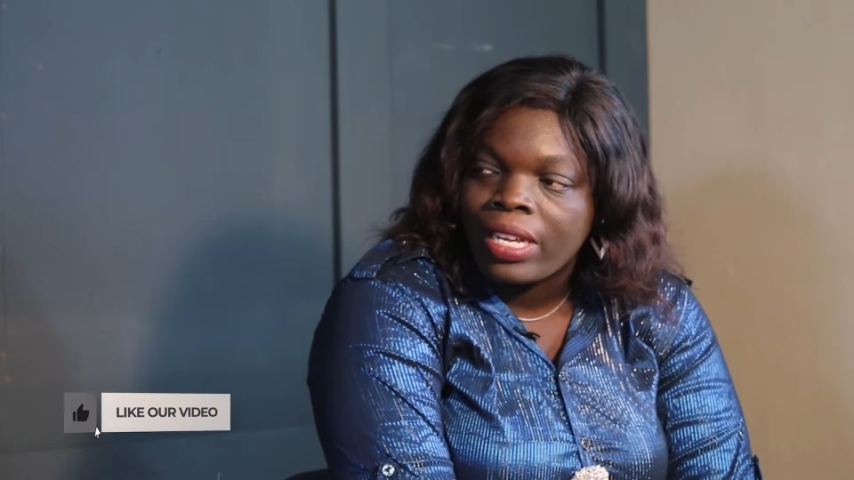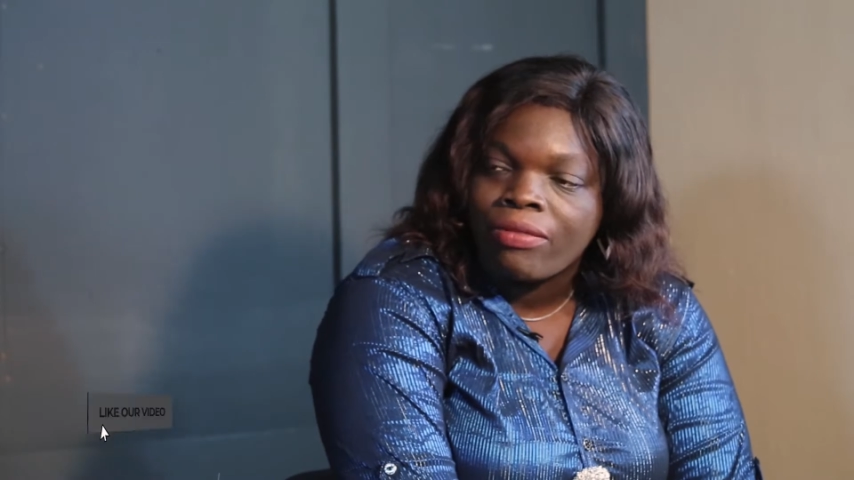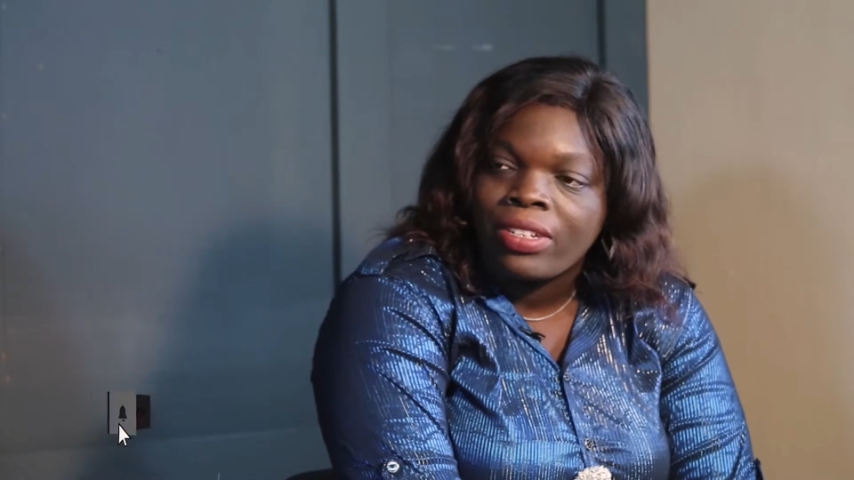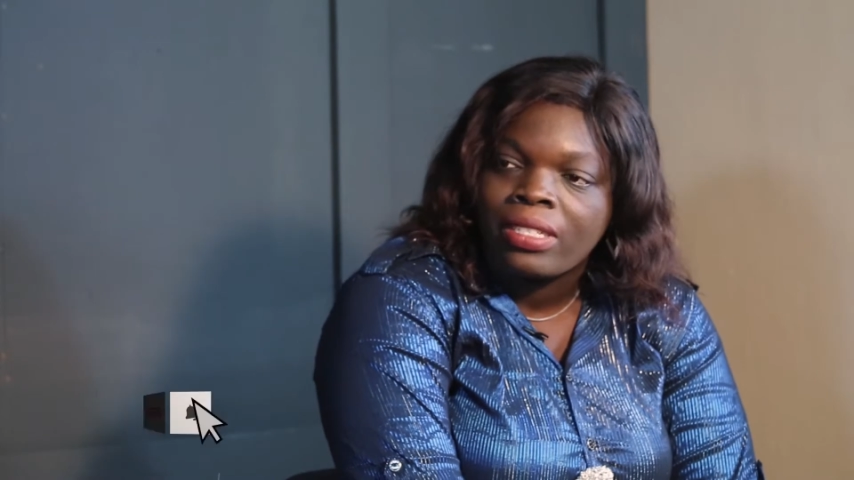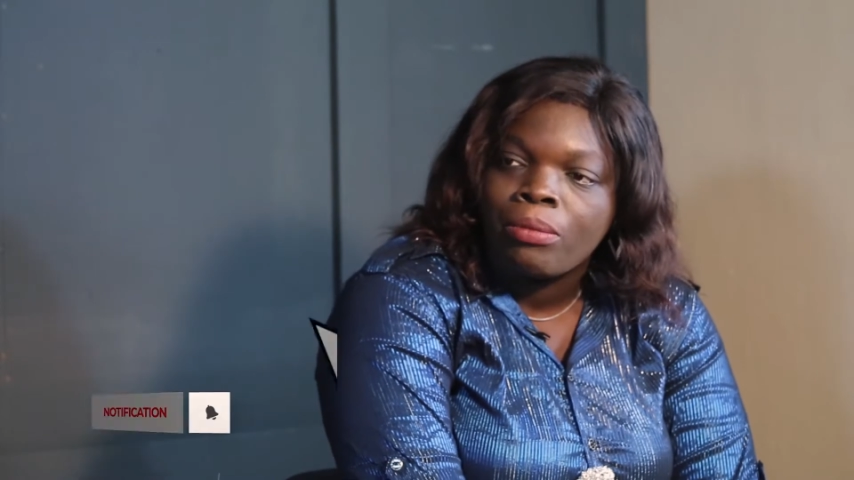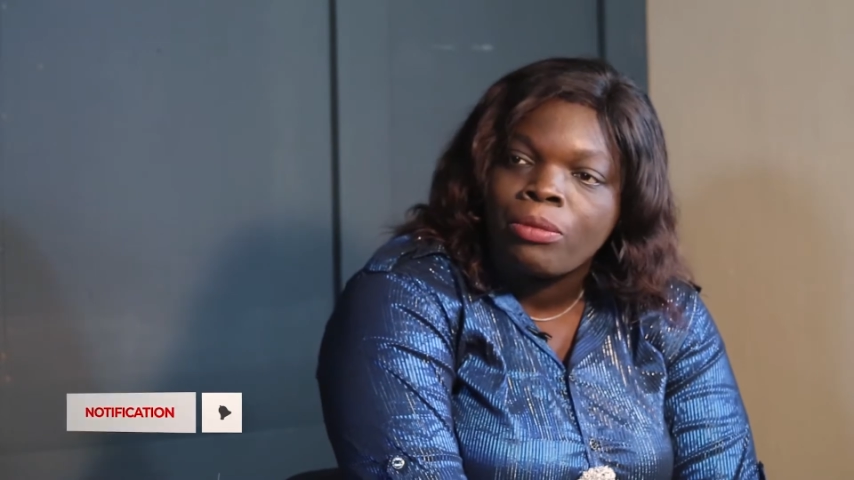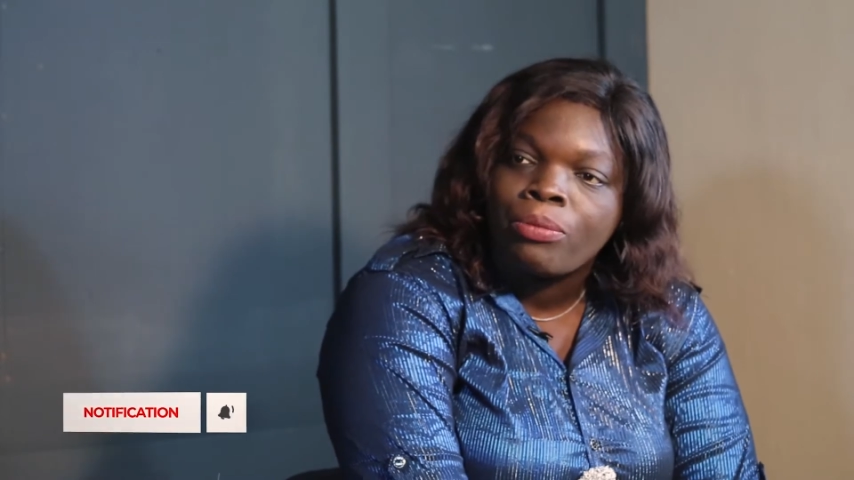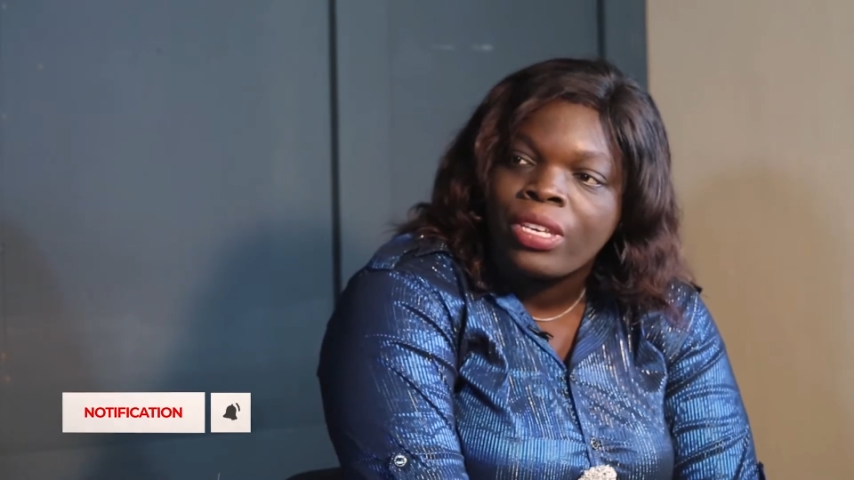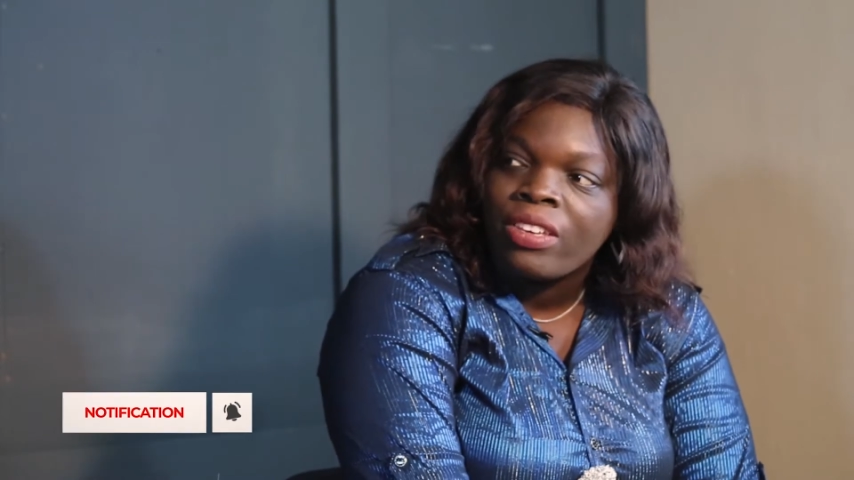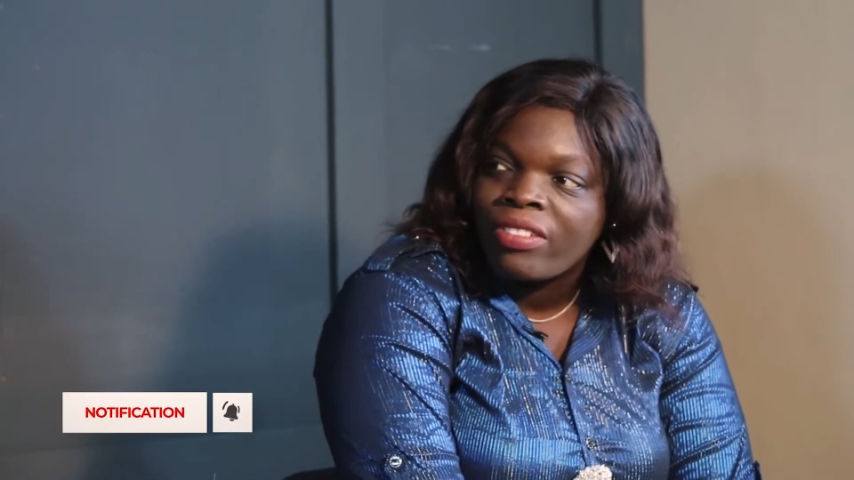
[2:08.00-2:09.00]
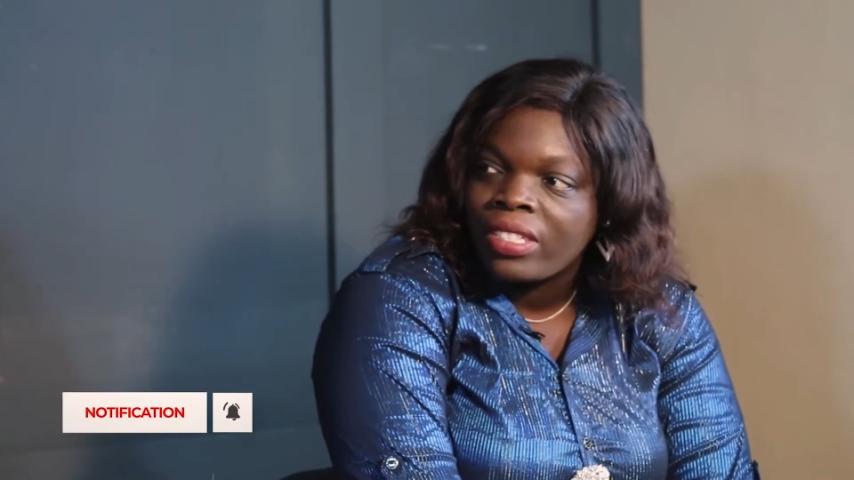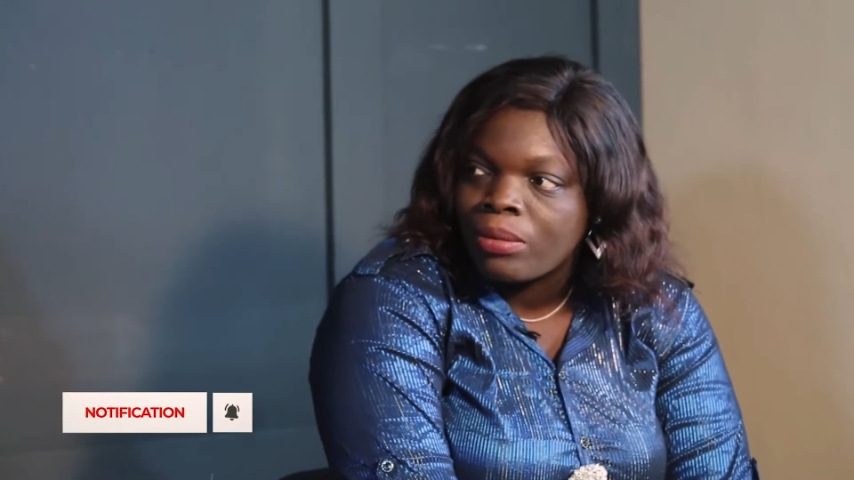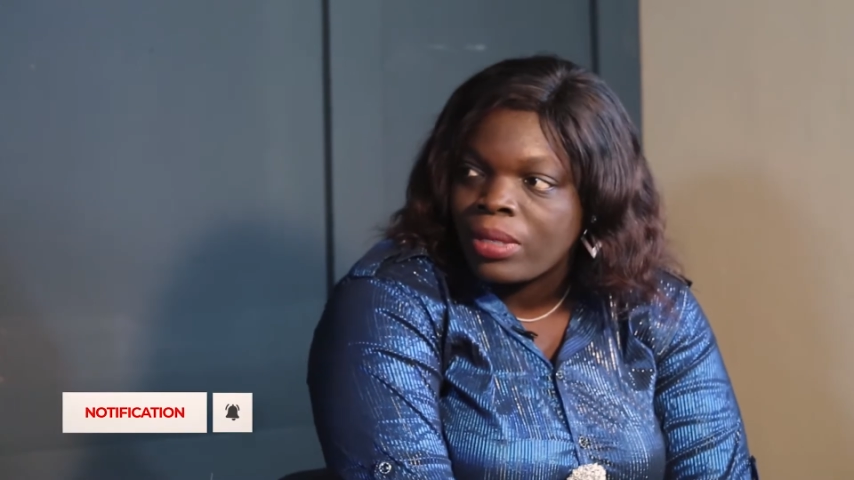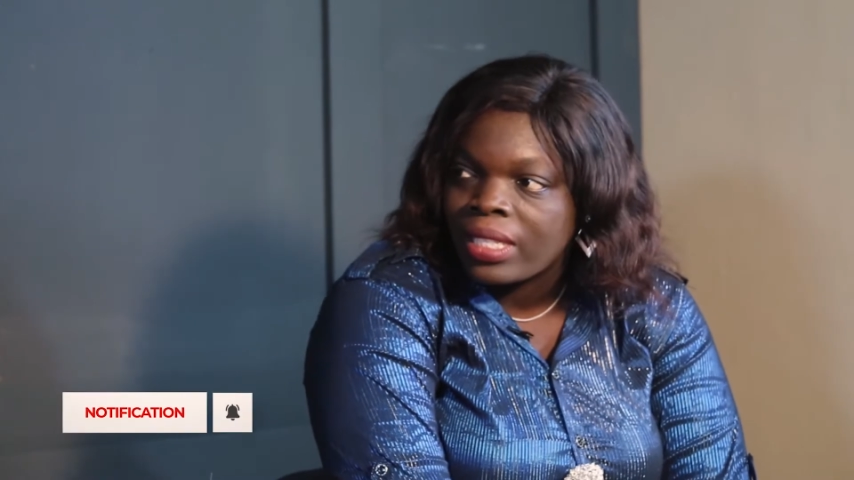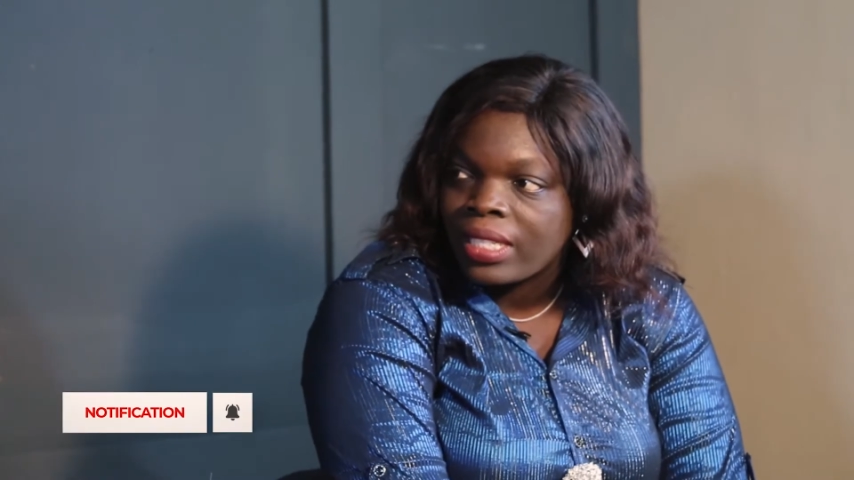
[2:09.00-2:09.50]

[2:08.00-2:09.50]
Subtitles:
Like vitamin B, vitamin